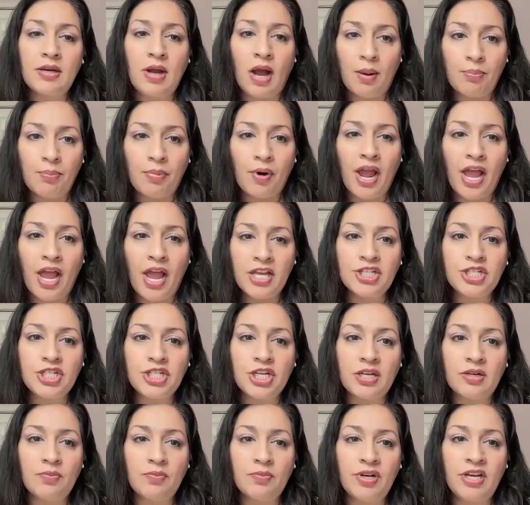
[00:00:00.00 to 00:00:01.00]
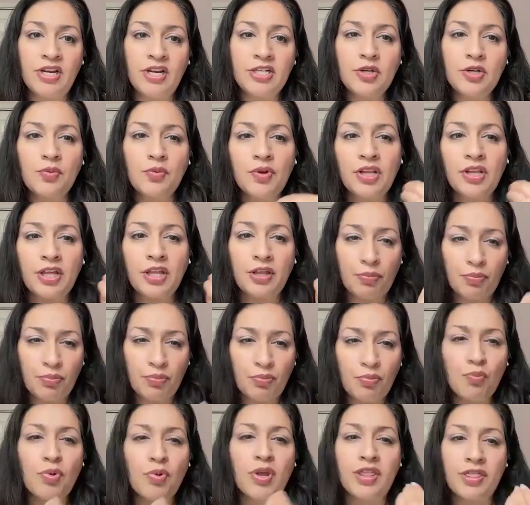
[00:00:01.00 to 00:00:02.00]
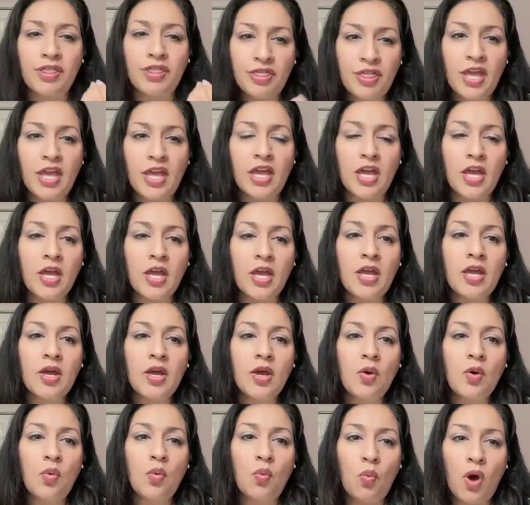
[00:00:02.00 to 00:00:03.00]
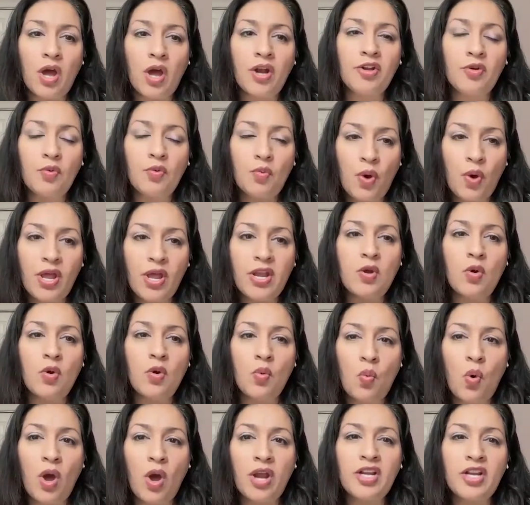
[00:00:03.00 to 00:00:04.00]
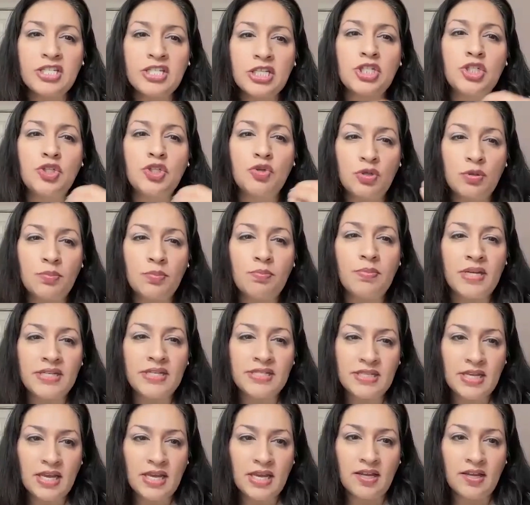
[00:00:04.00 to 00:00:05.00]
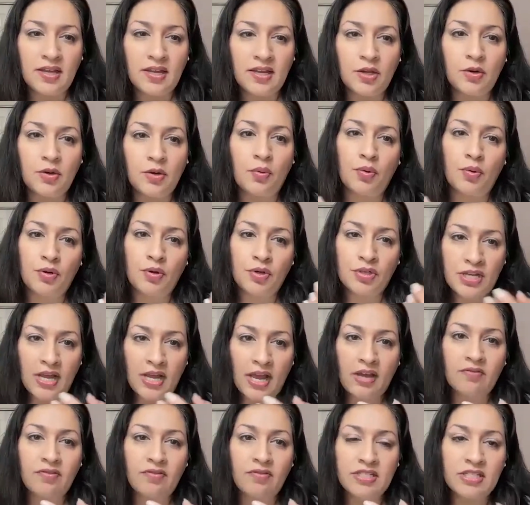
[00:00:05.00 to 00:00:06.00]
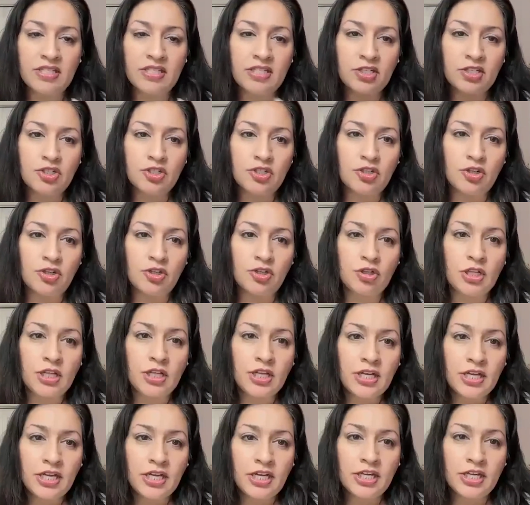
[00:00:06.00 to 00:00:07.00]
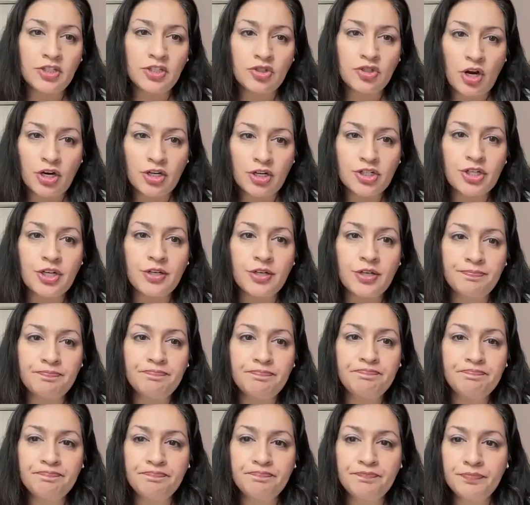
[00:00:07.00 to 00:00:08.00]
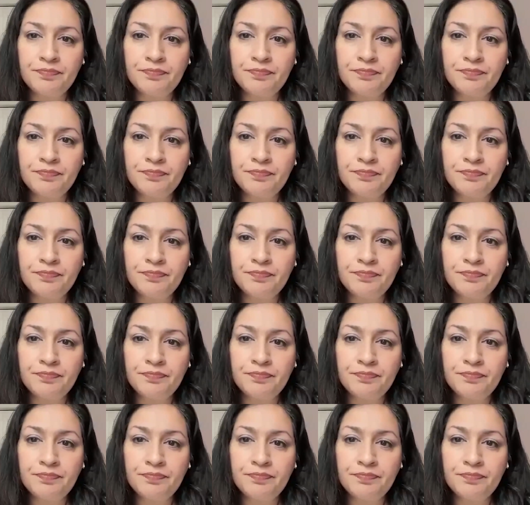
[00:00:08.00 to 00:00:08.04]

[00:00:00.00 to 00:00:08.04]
comprehension, we need to really rethink what is a student missing in order to have this additional instruction.